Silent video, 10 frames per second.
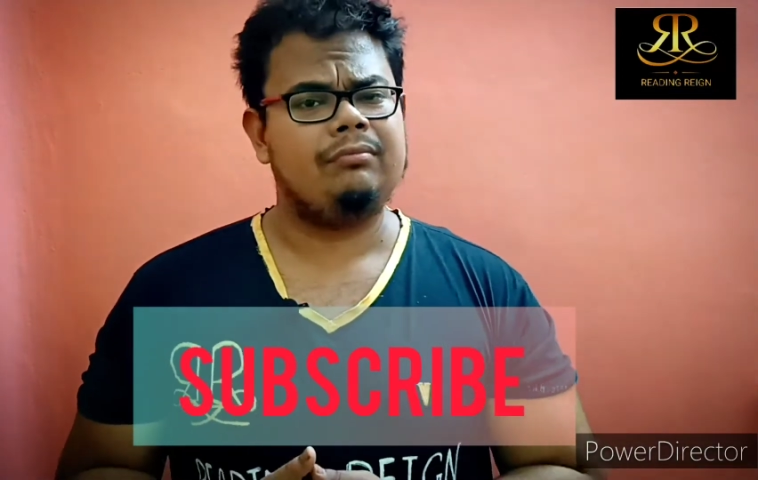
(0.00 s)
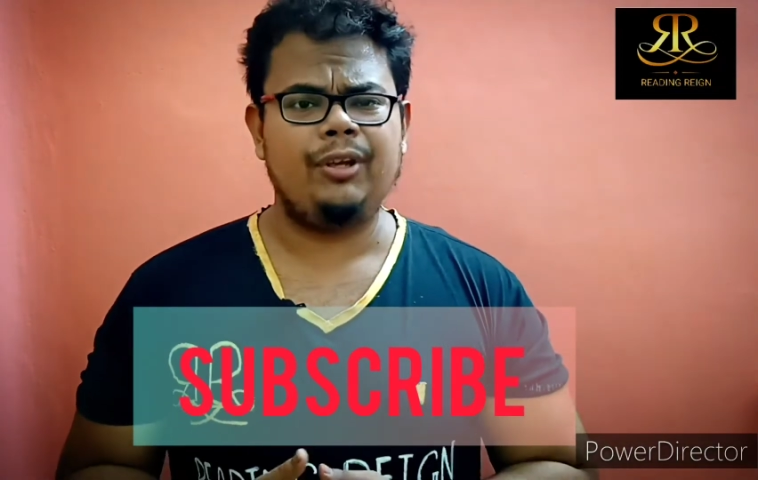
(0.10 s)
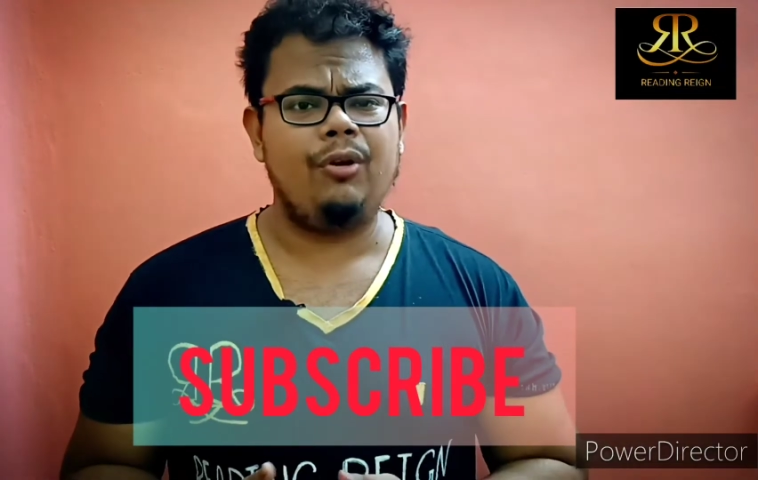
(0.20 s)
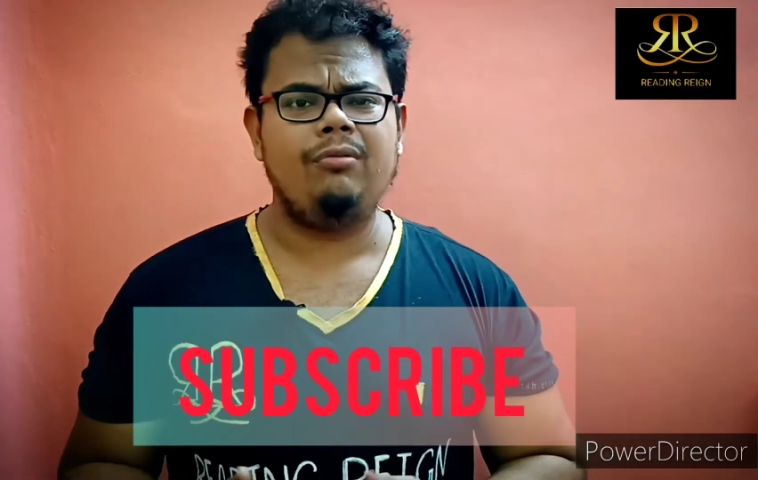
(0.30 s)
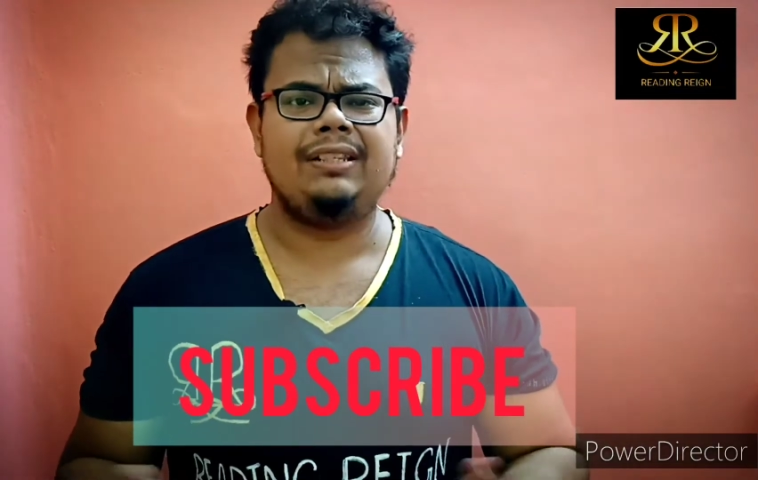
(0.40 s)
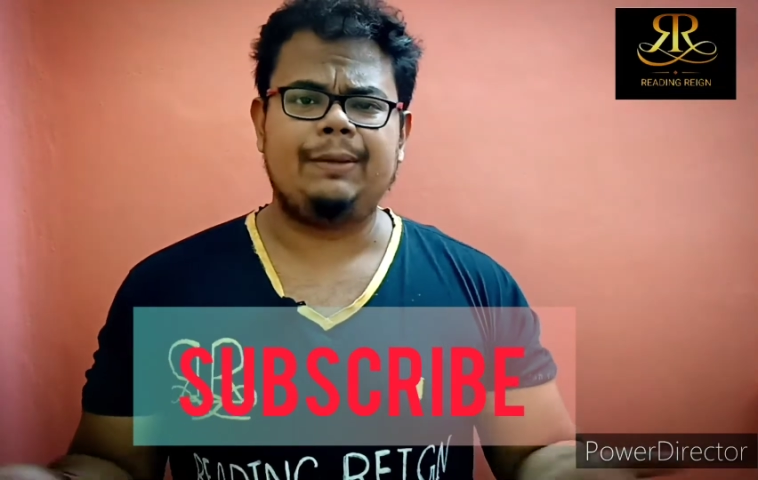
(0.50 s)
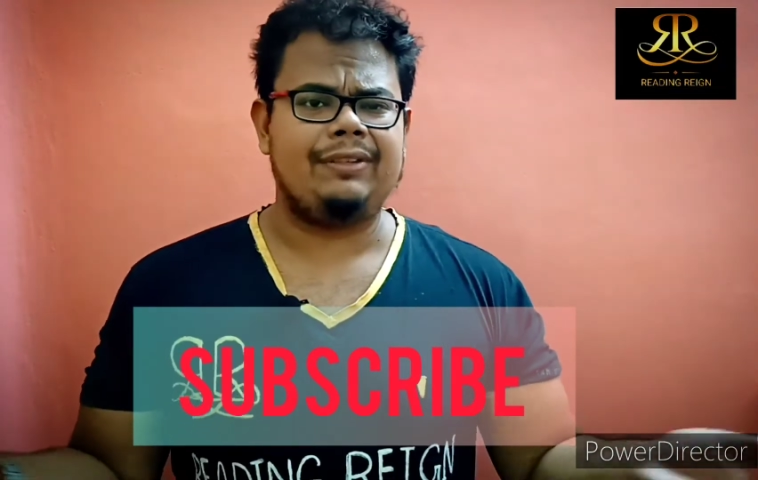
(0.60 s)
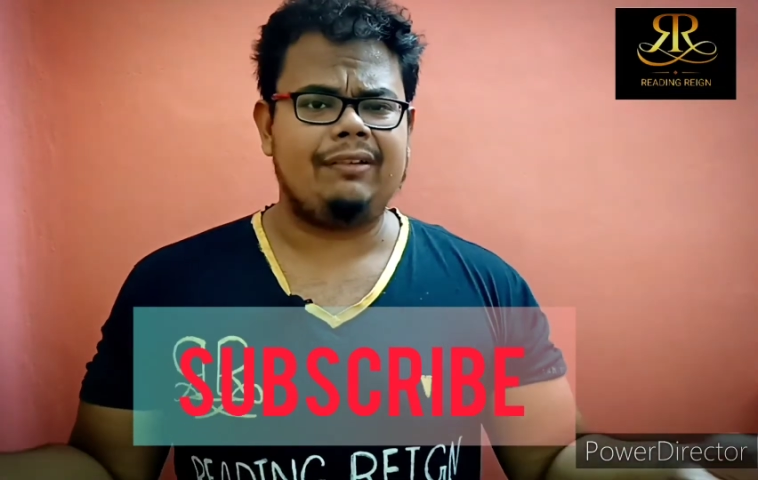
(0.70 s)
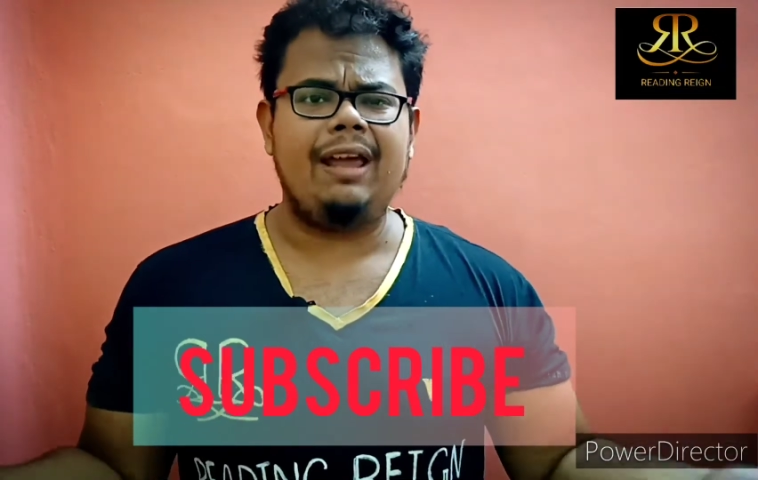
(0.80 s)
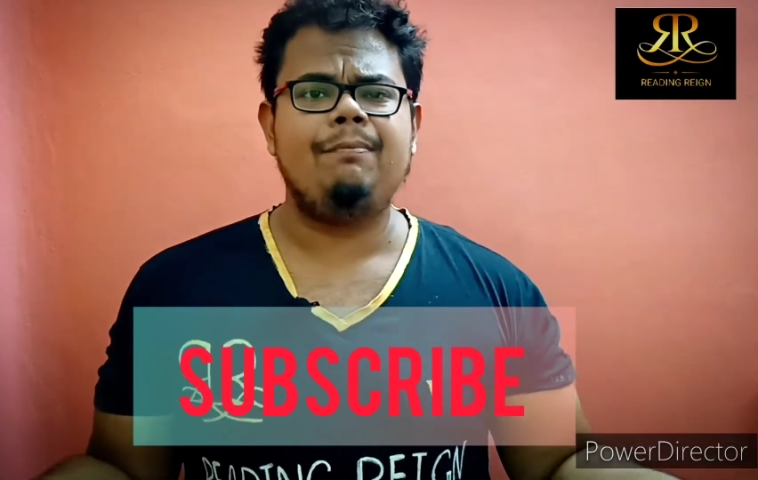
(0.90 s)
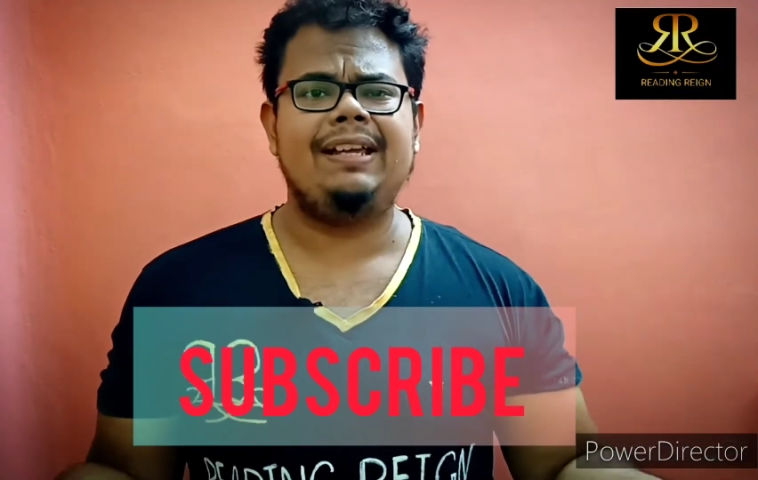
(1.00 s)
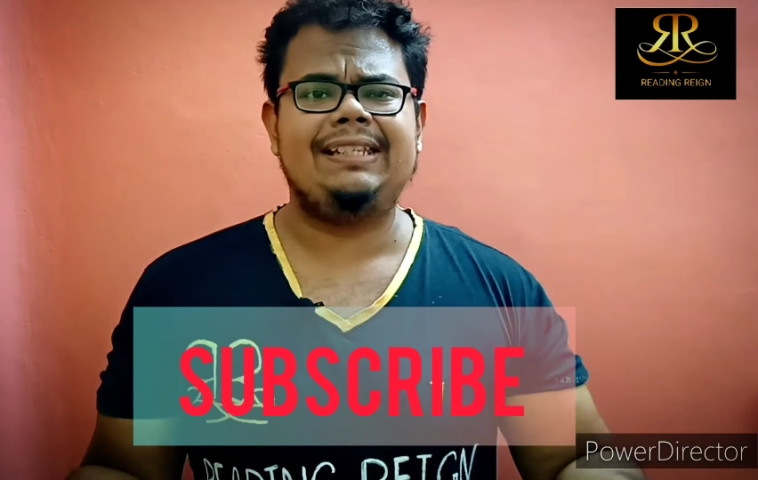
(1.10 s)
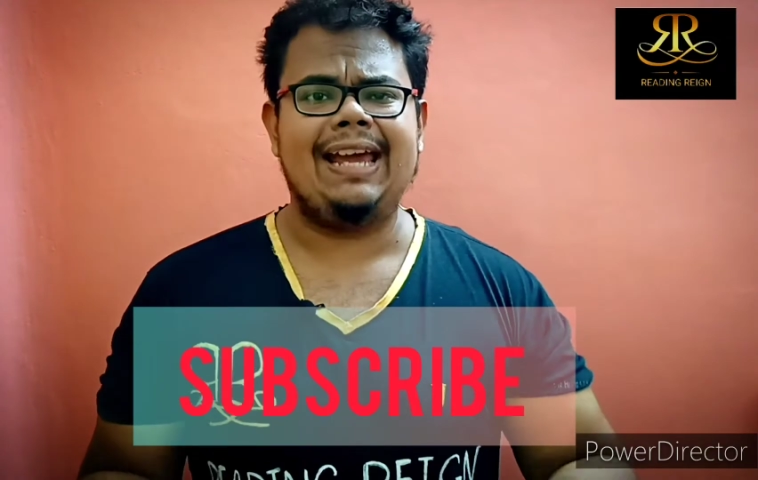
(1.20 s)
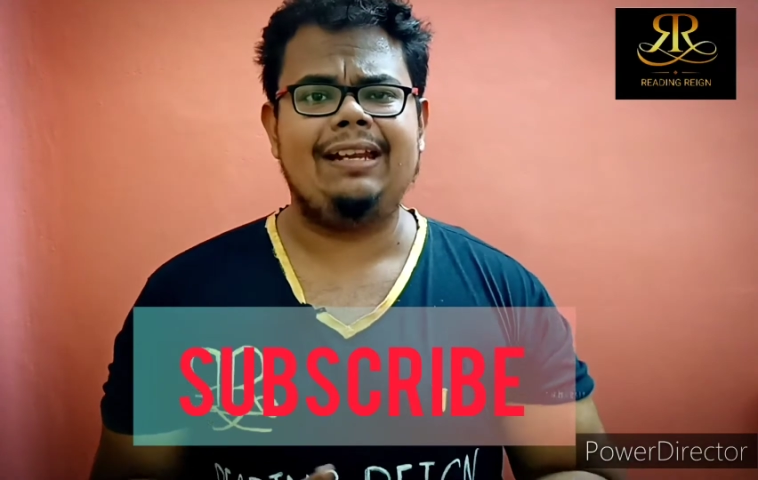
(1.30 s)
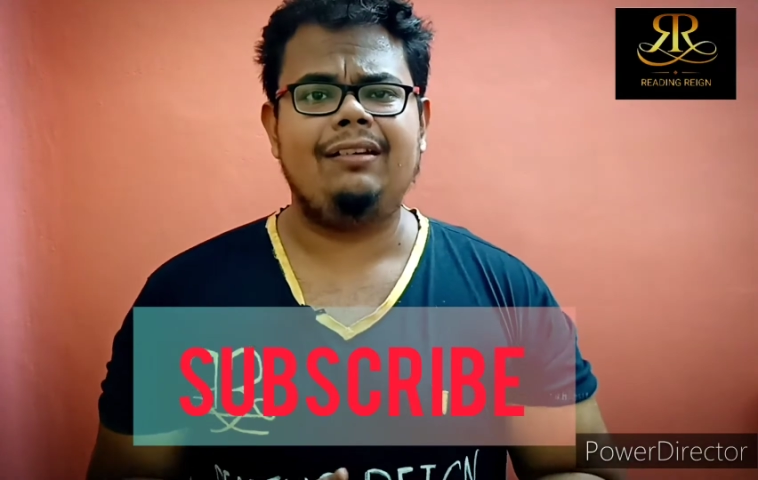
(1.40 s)
you know, subscribe my
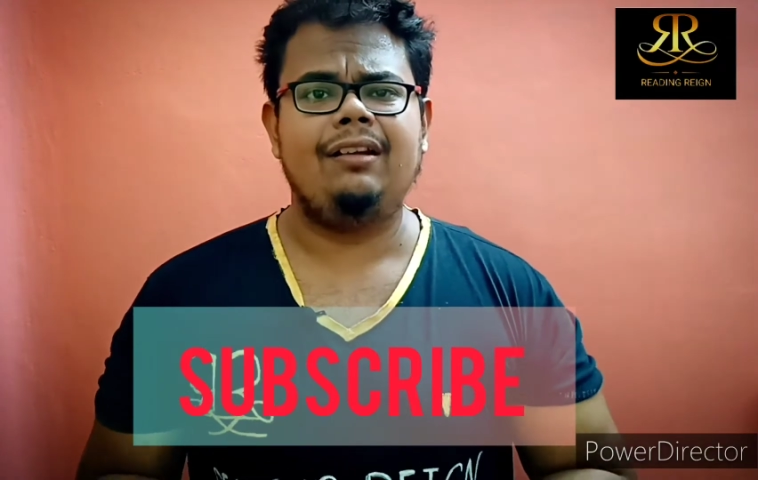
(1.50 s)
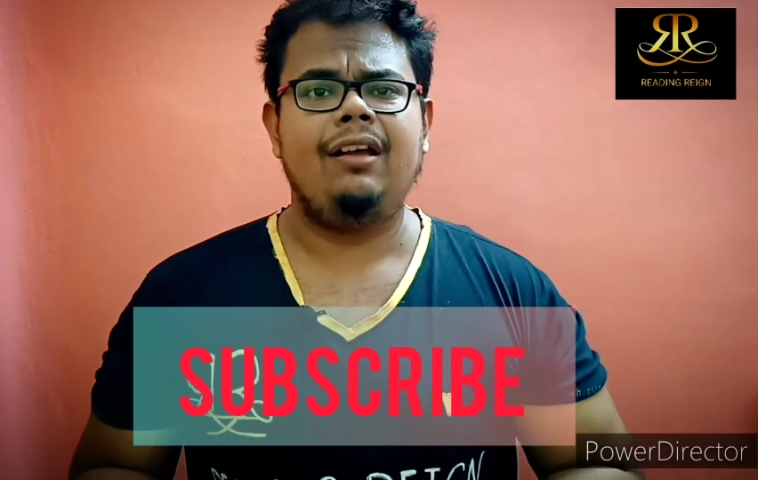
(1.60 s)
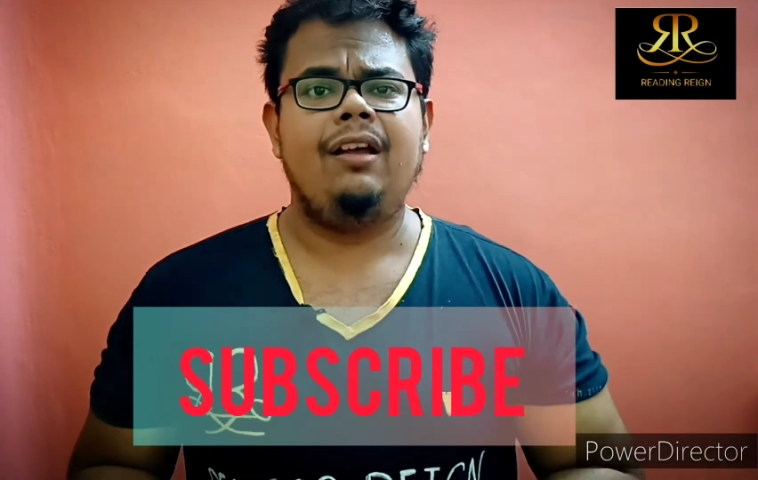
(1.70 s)
channel,